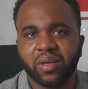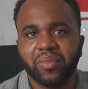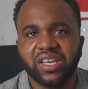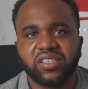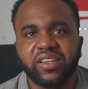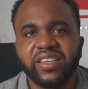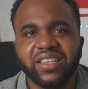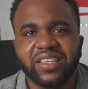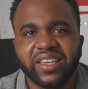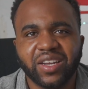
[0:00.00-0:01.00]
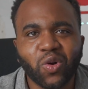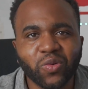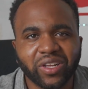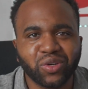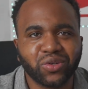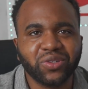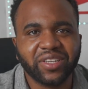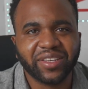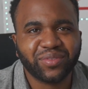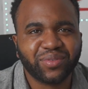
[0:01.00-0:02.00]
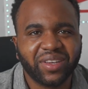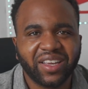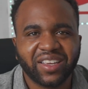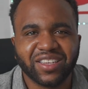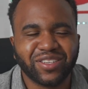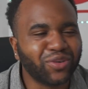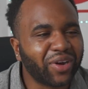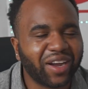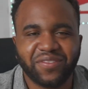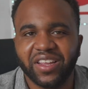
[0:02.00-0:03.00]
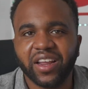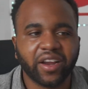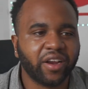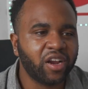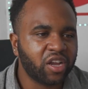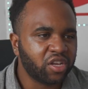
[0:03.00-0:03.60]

Basically, you can only look good if you don't have the hair.